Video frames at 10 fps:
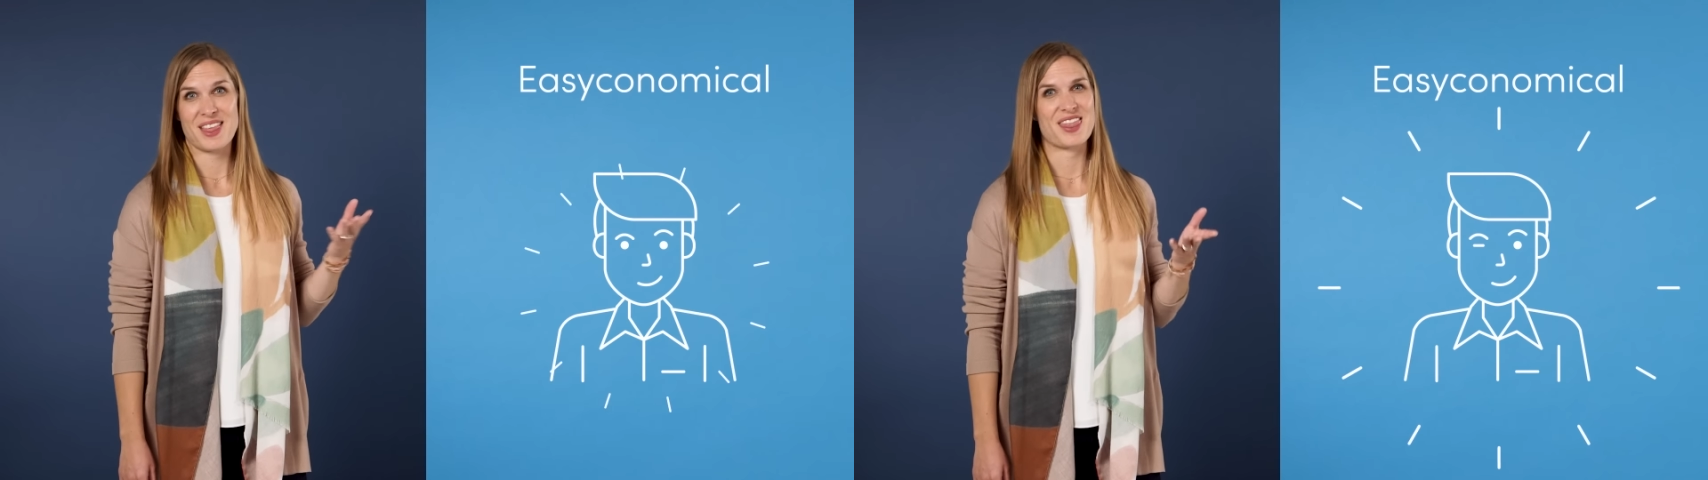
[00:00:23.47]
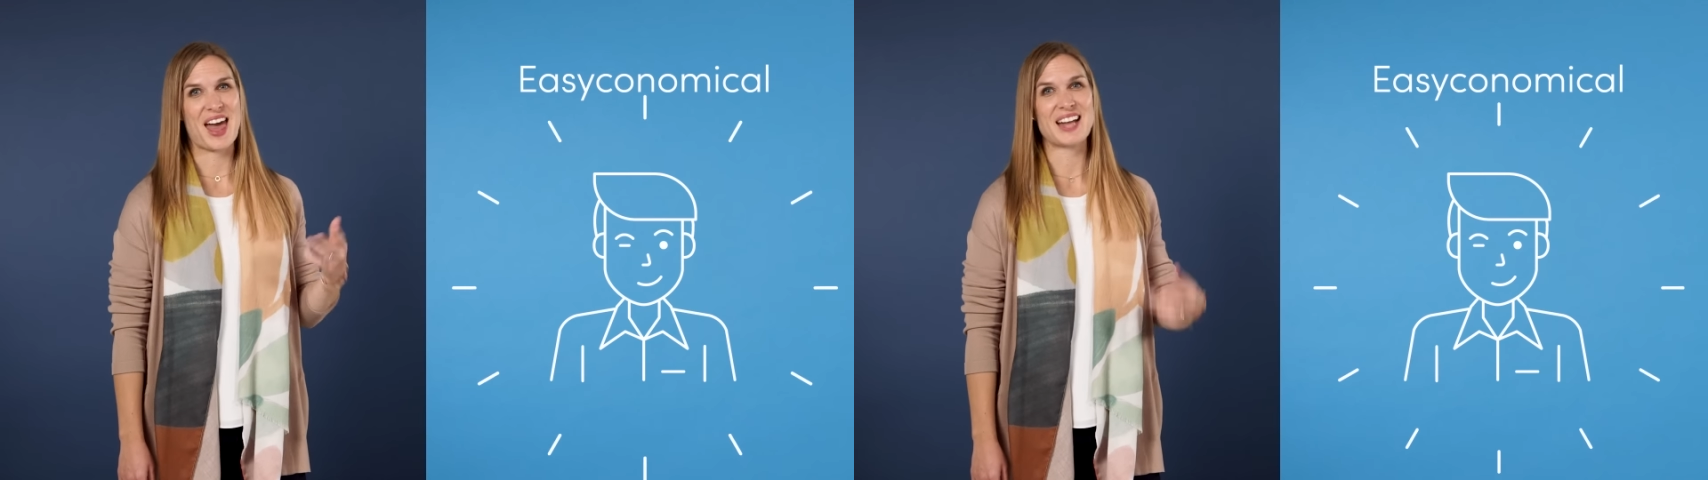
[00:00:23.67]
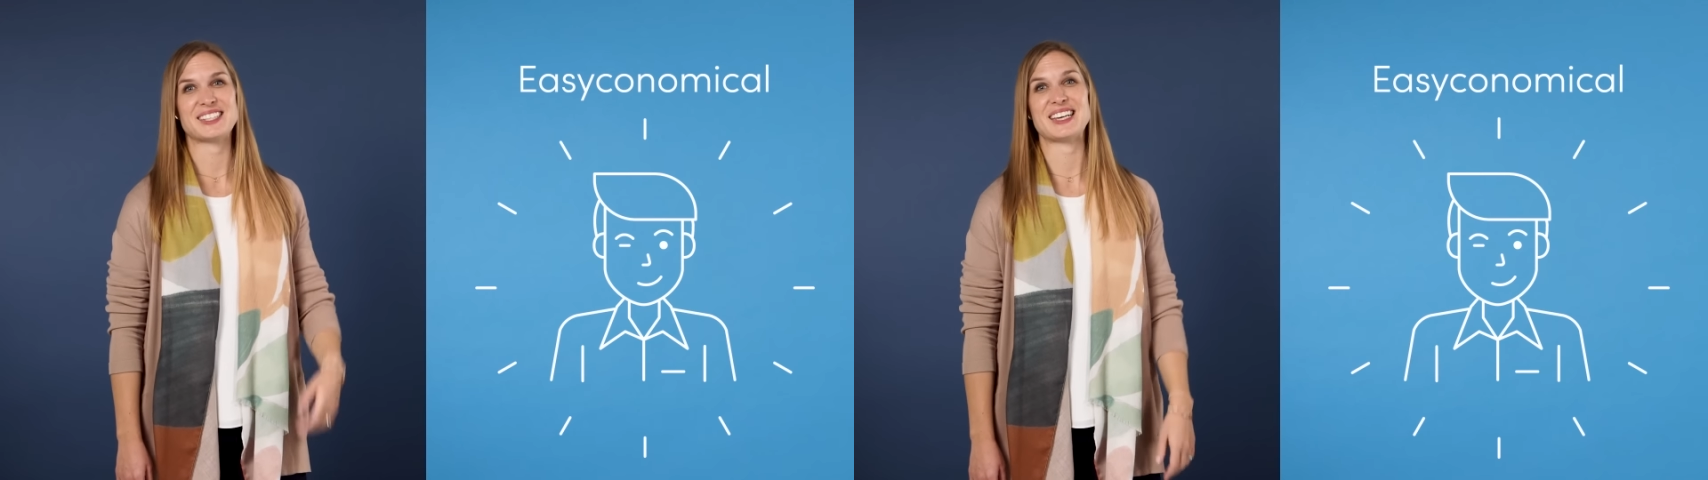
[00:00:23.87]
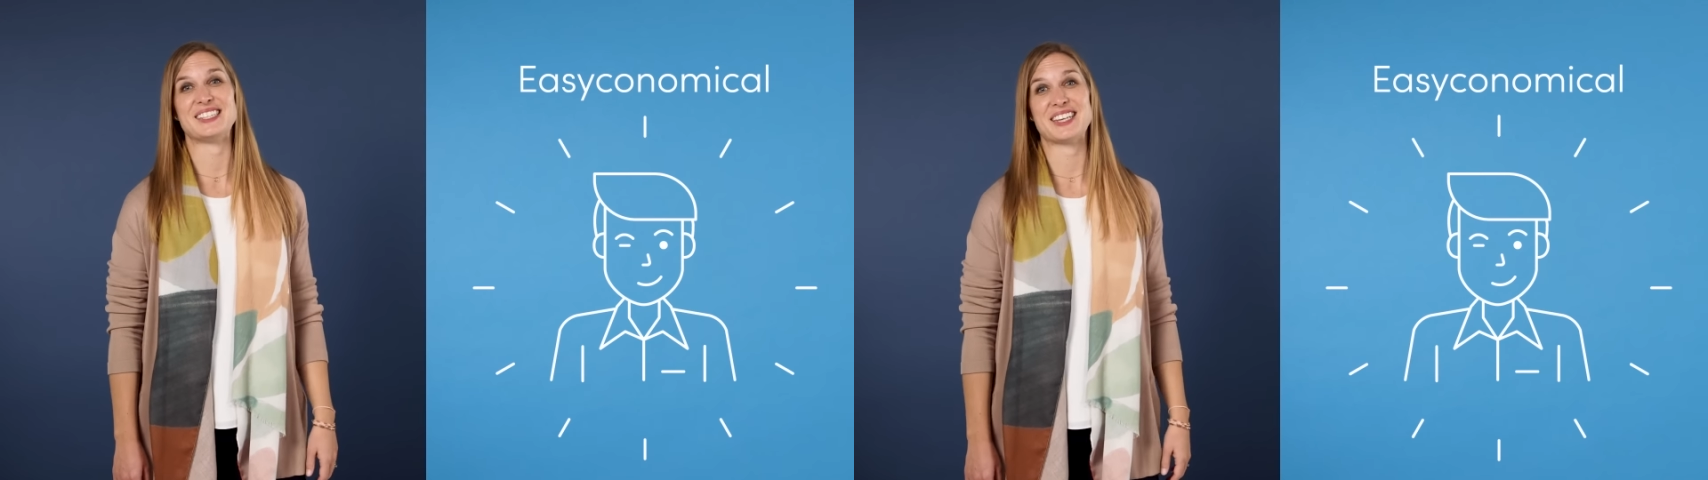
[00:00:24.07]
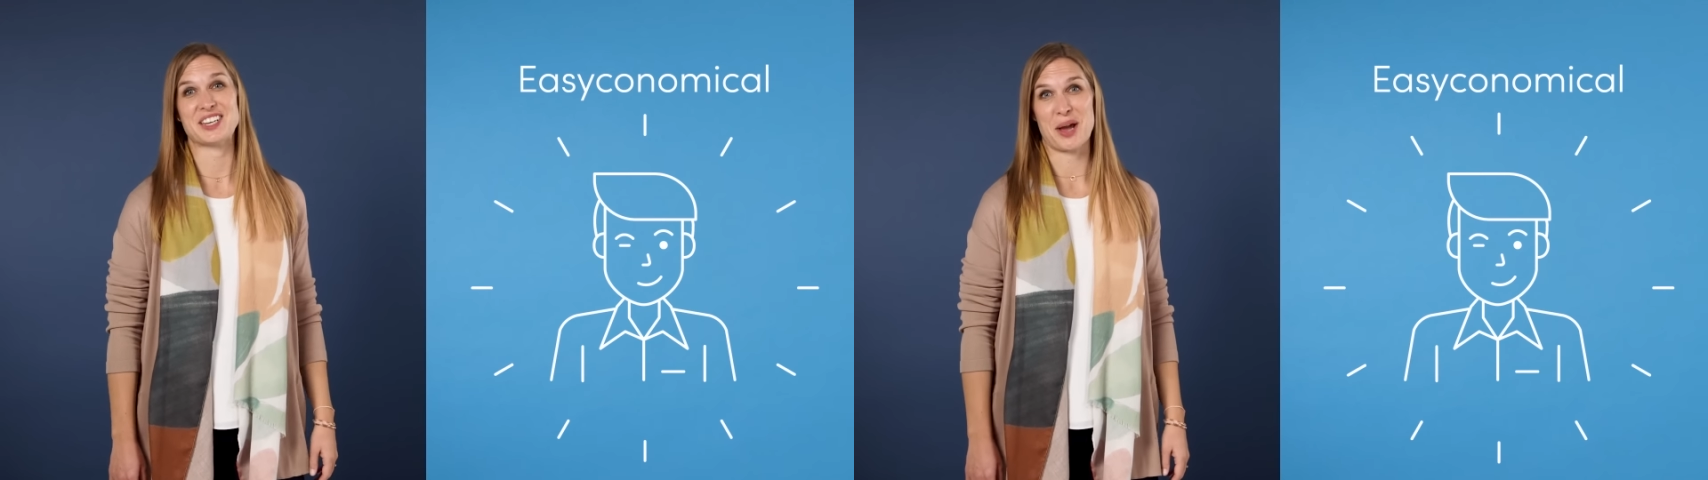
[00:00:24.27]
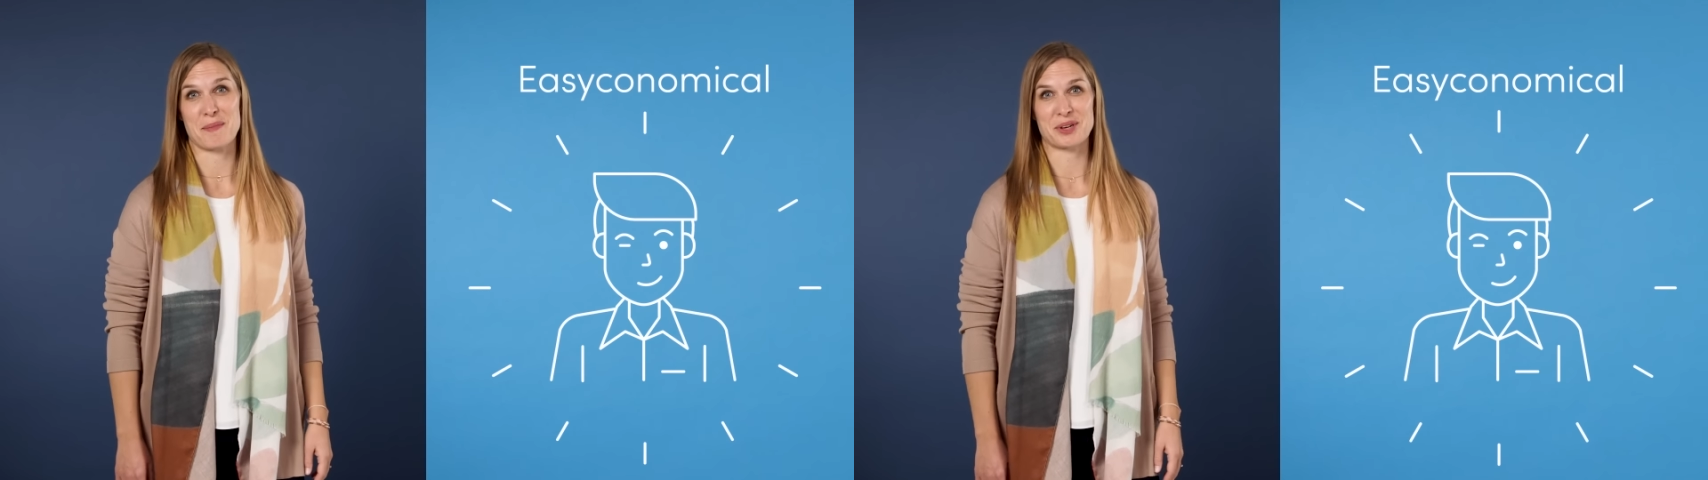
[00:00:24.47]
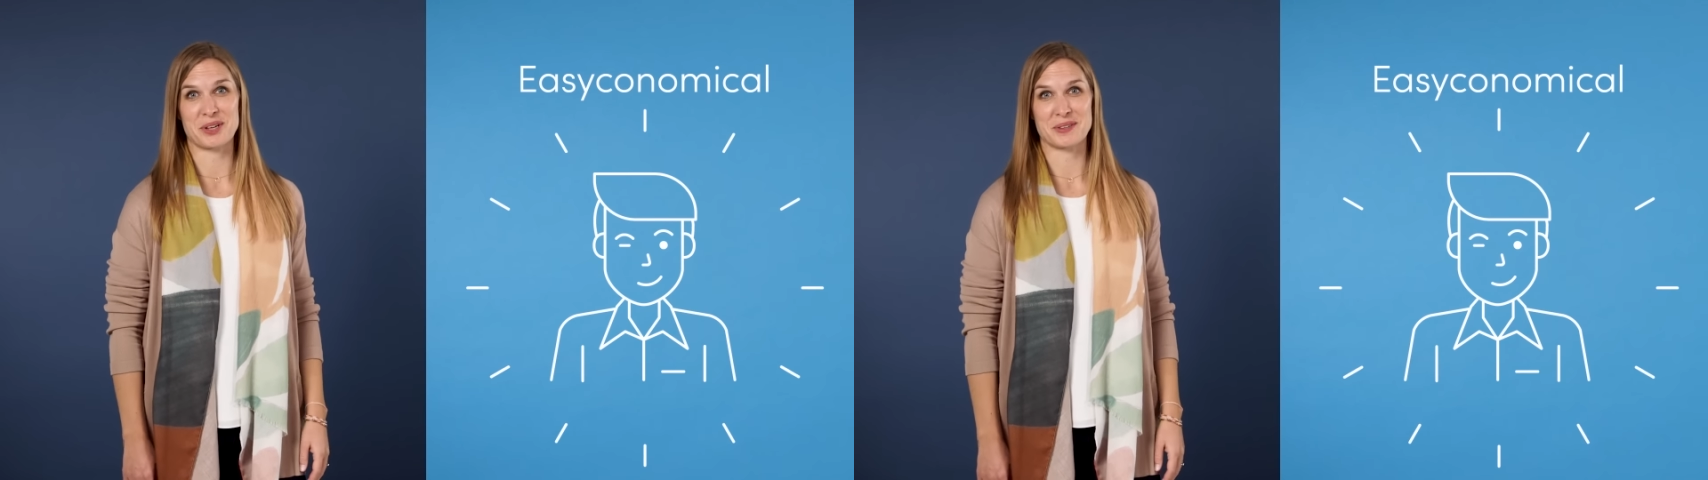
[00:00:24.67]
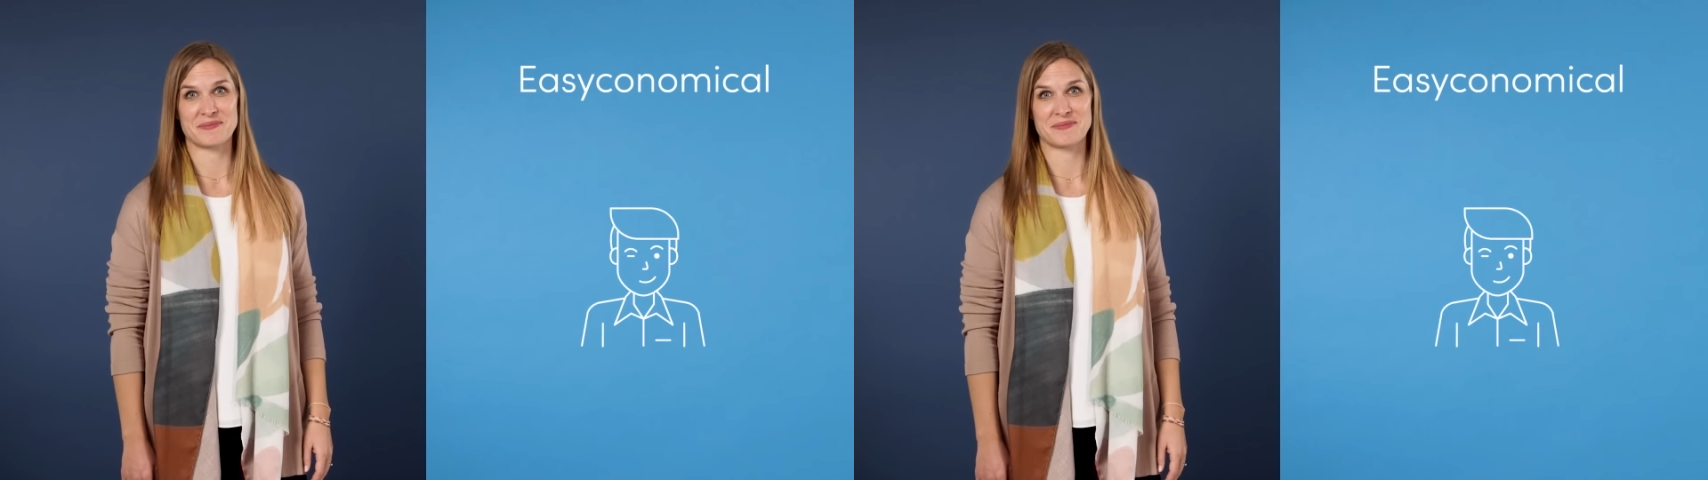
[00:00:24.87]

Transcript: That's Easyconomical.